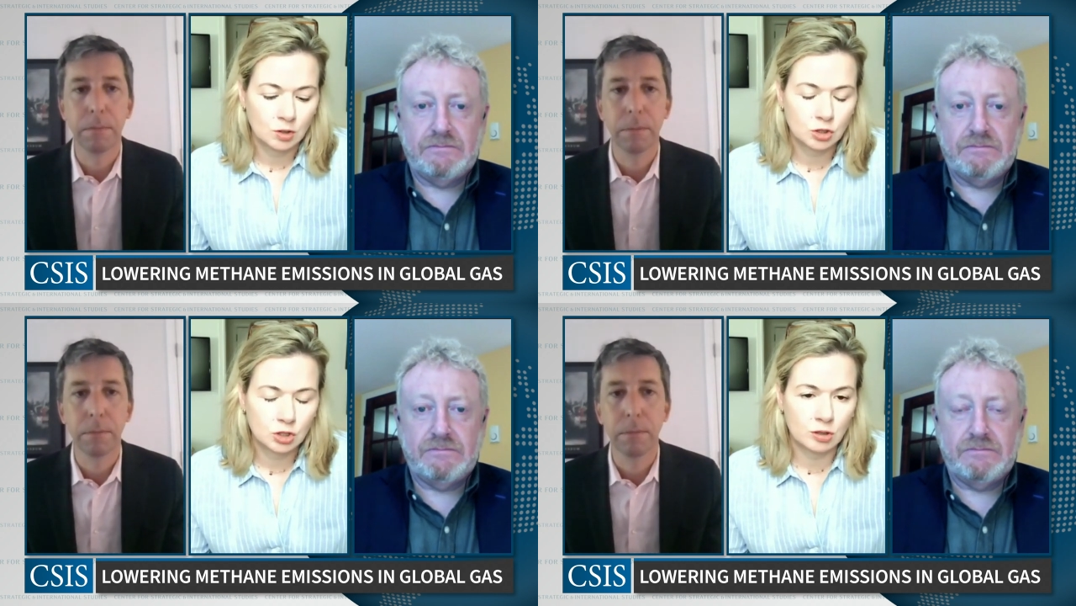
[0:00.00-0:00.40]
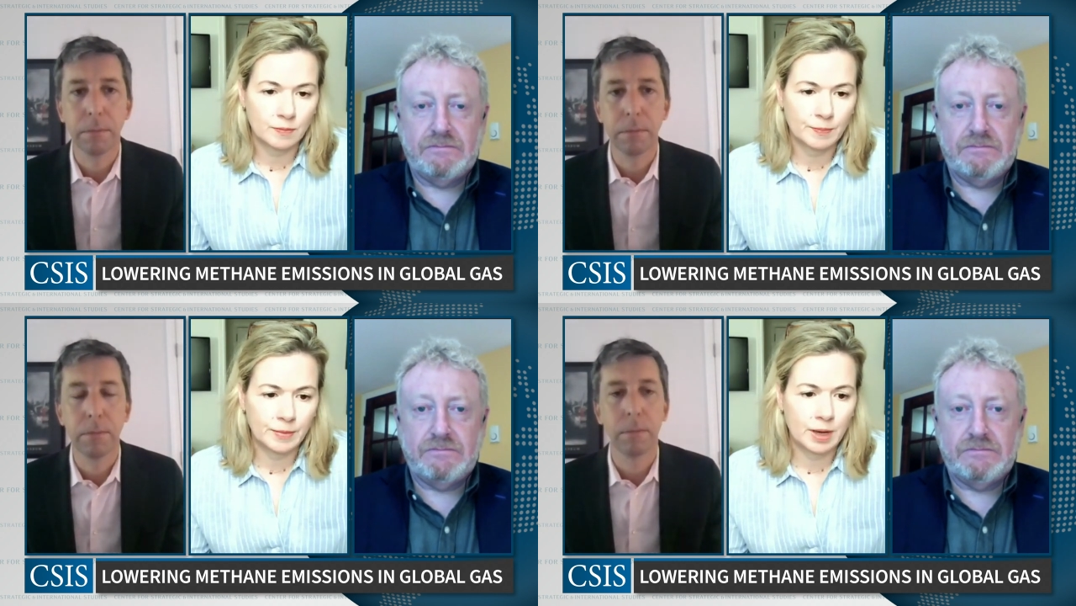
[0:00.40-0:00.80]

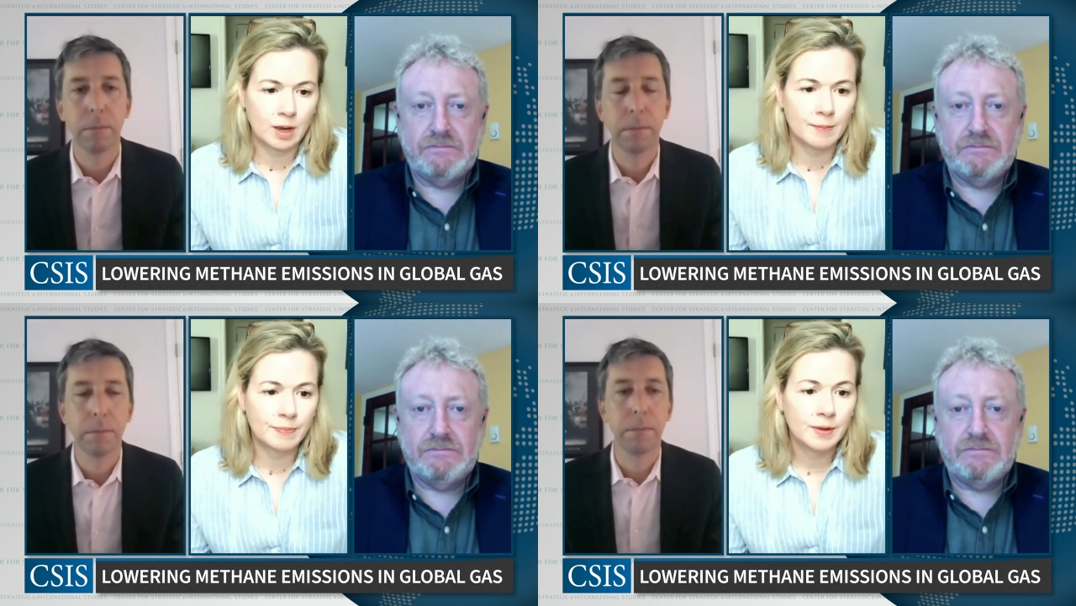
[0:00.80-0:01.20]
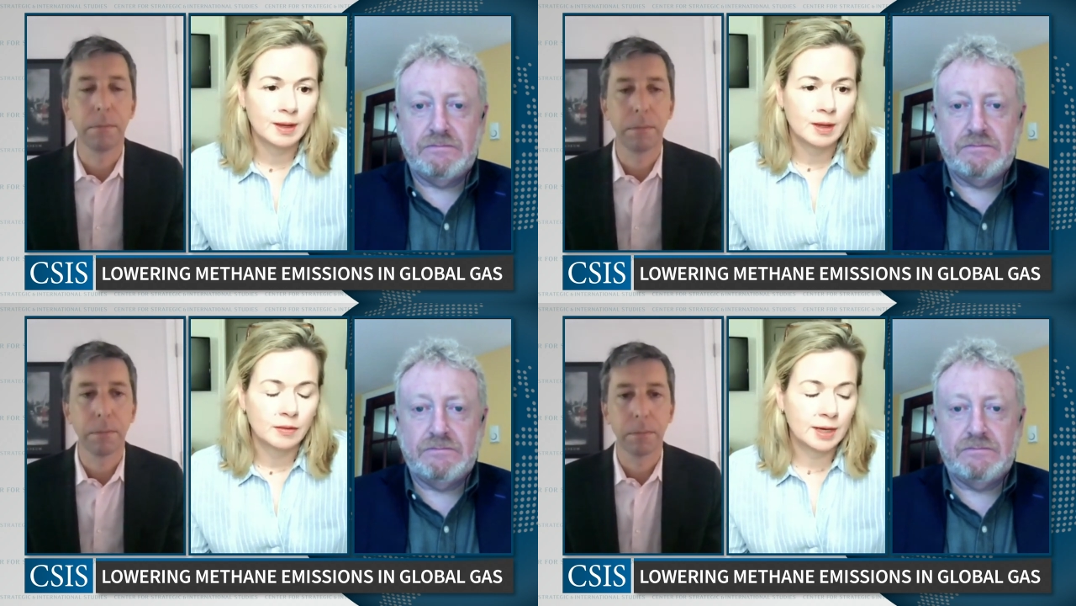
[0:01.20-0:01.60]
Speaker 1: Sure. Um,
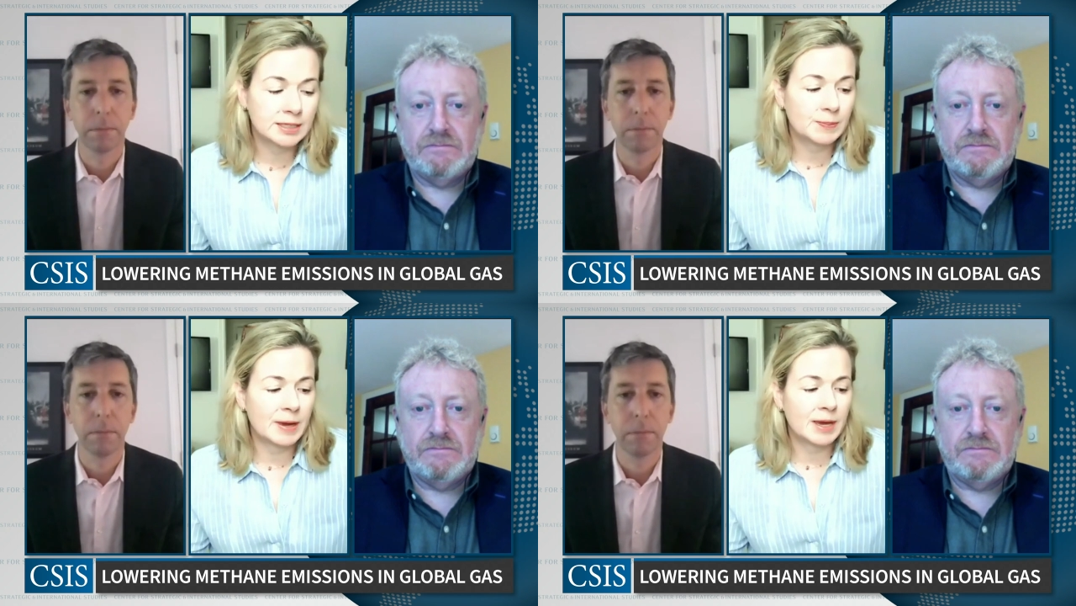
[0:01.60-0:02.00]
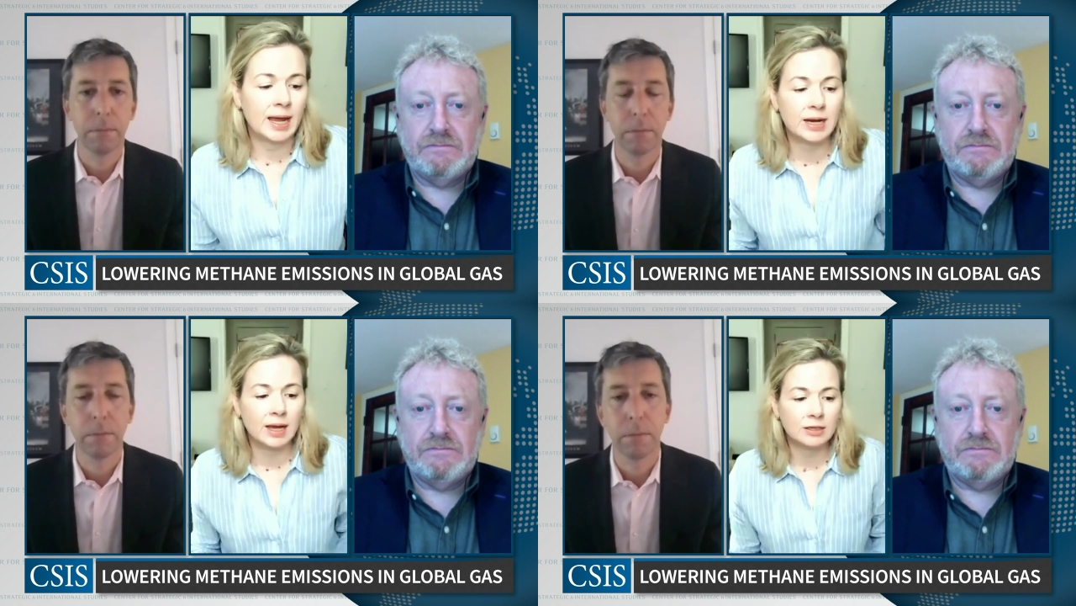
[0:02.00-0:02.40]
thanks, Ben.
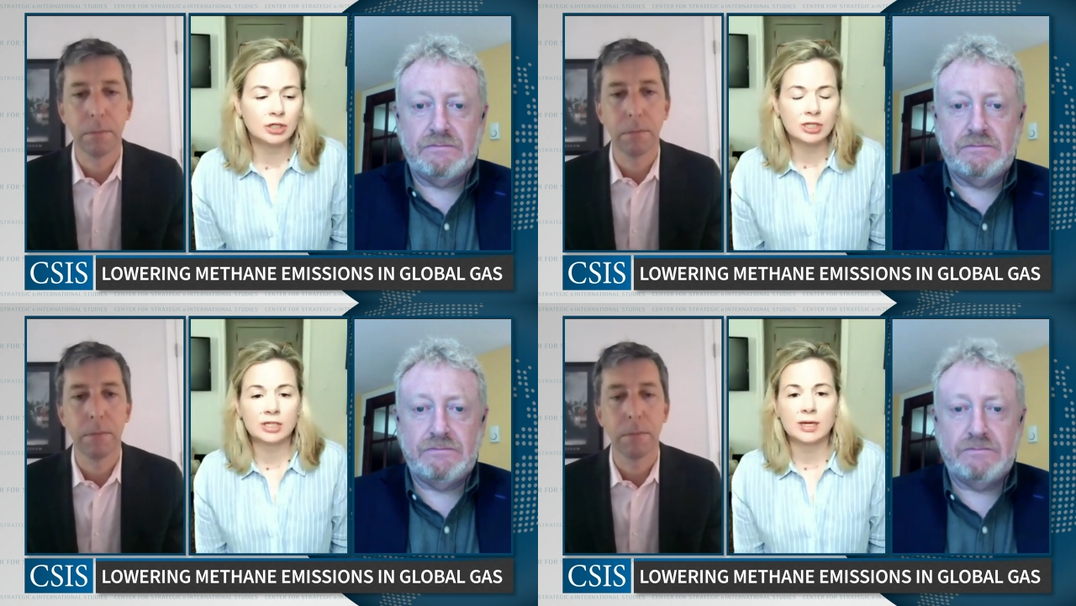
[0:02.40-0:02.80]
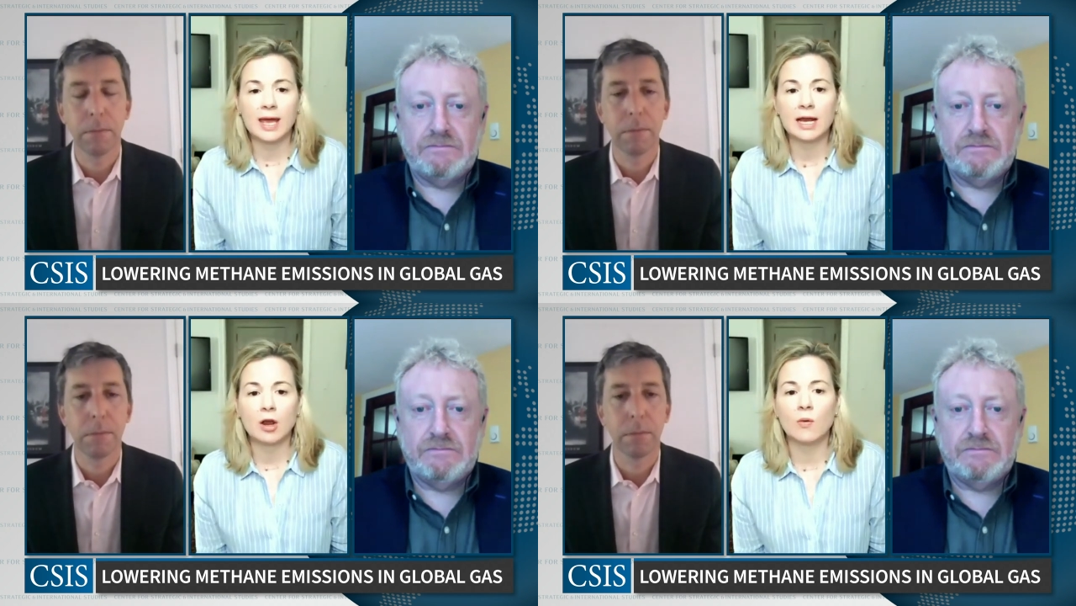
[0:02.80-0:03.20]
And just
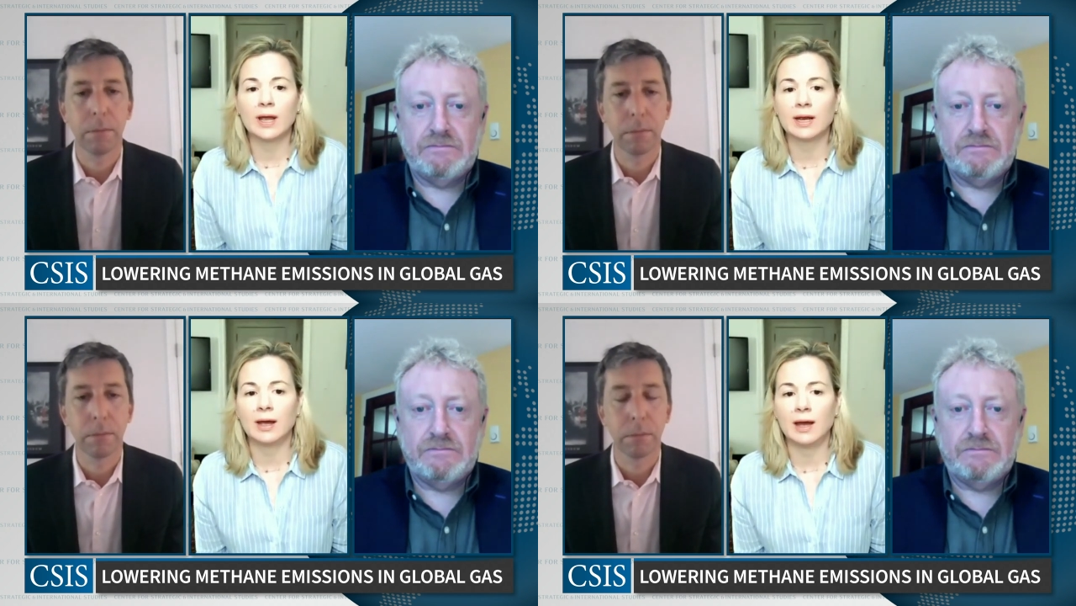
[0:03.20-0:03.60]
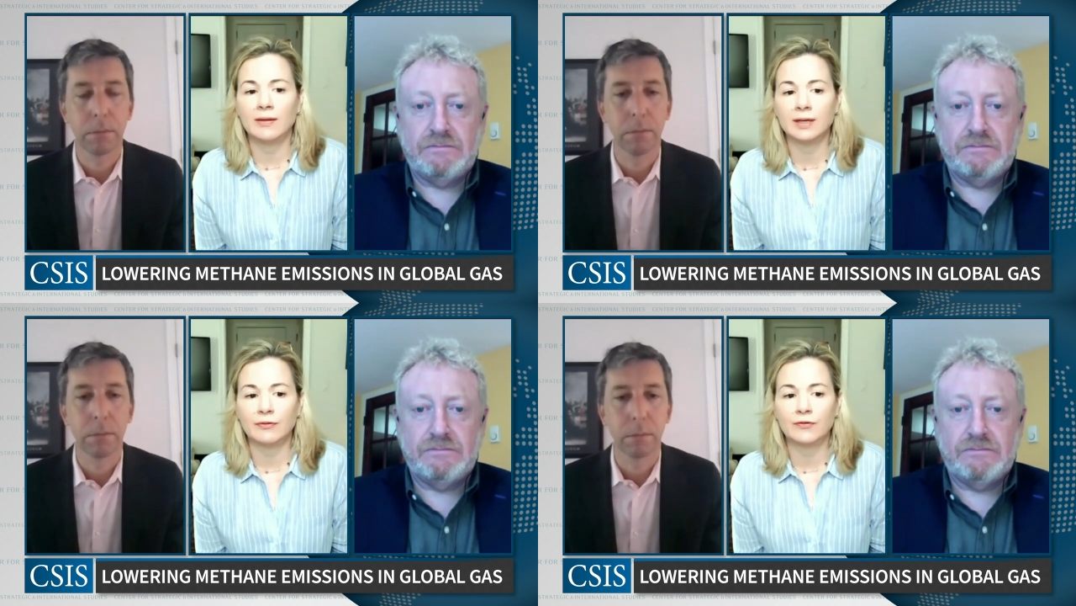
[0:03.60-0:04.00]
echoing, I
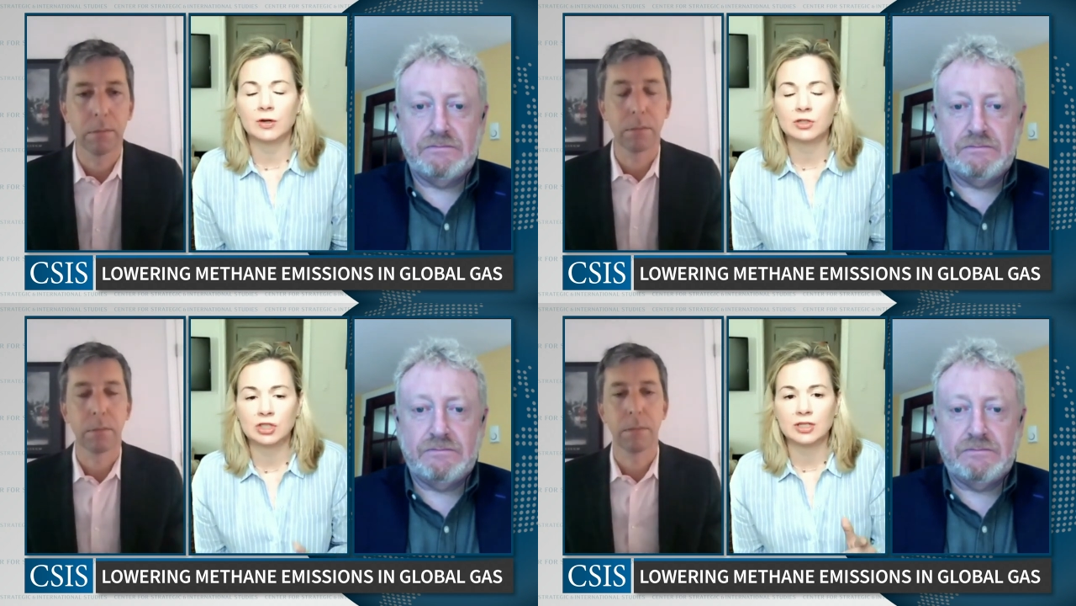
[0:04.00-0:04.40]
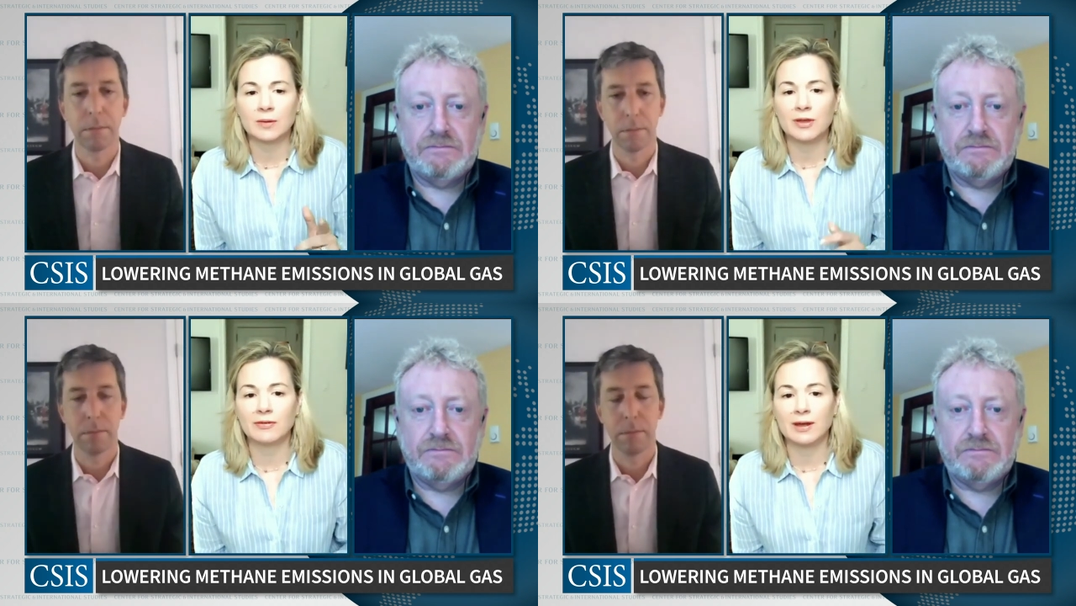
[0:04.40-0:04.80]
think first
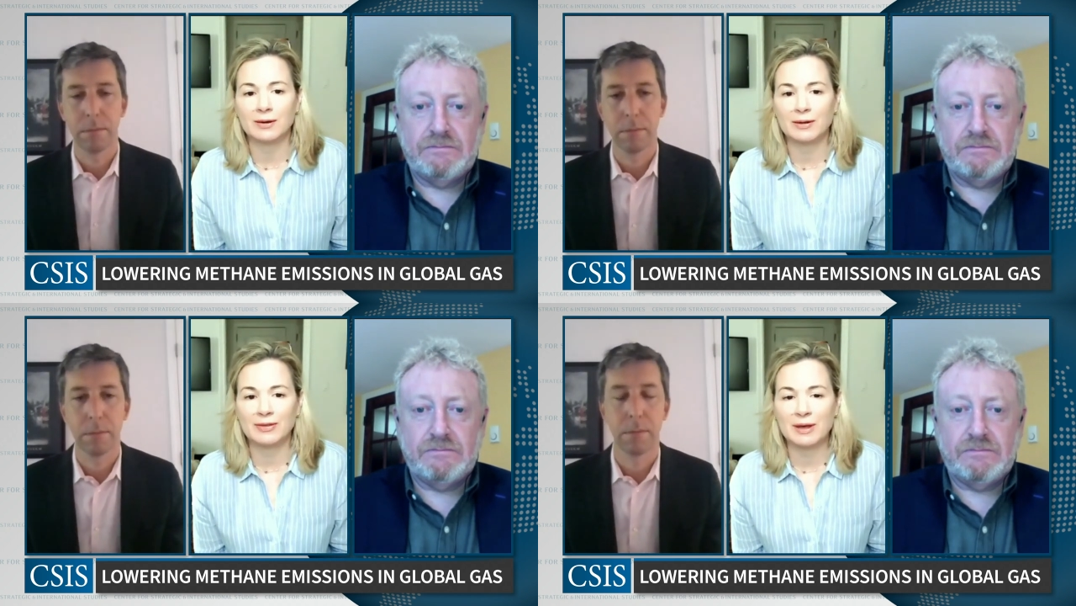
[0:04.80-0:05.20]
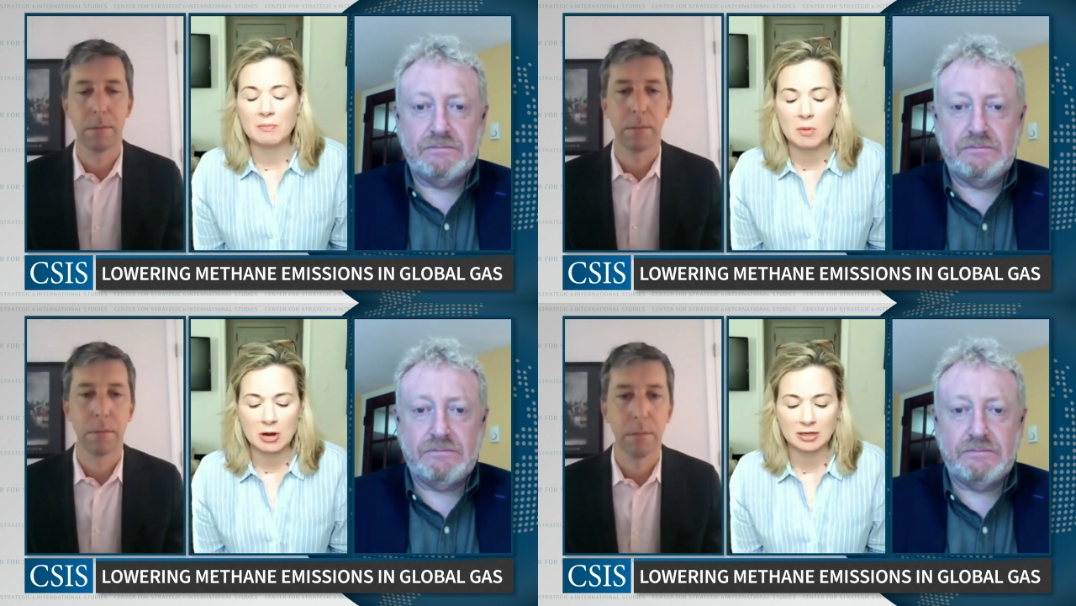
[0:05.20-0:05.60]
something that that
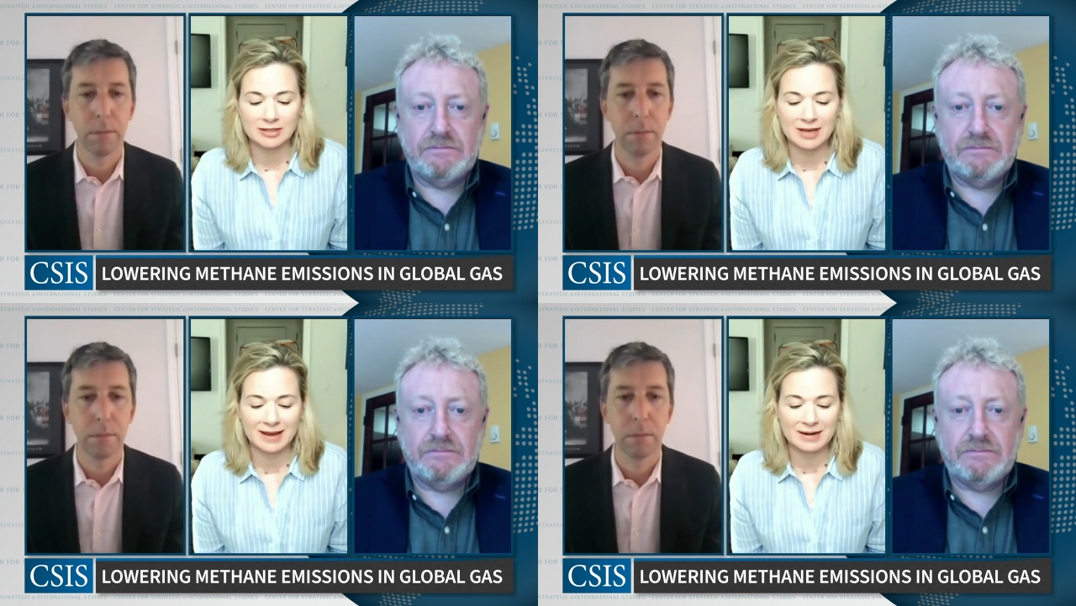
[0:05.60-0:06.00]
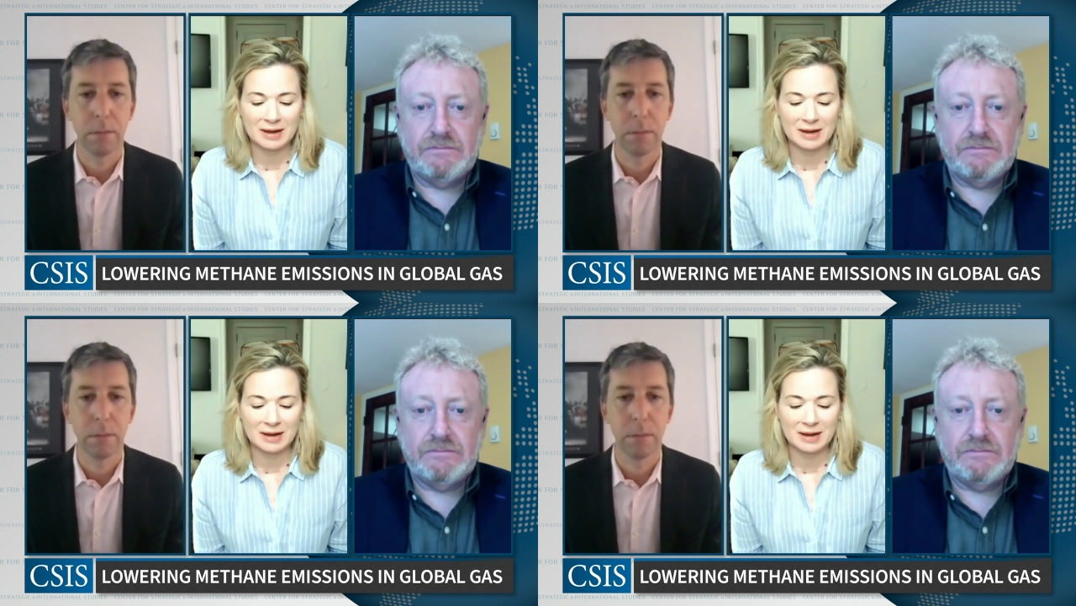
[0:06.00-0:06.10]
Mark said